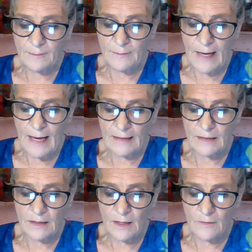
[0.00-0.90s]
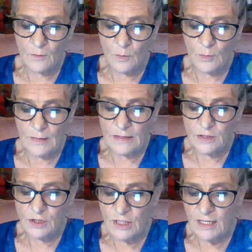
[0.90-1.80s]
and bind another woman,
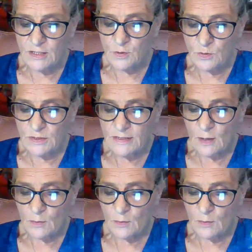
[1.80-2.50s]
and change one's